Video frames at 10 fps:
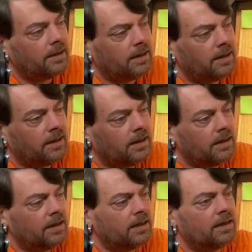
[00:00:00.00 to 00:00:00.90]

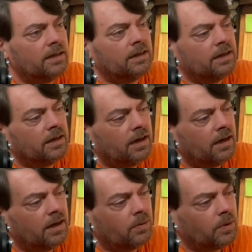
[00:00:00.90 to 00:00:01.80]
And
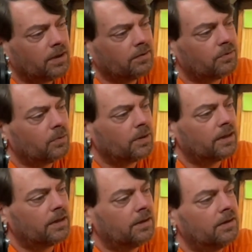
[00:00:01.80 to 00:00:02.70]
uh, what else are we
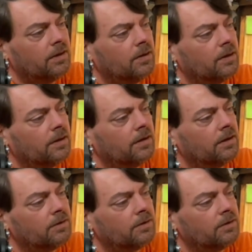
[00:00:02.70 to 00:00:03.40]
gonna do here?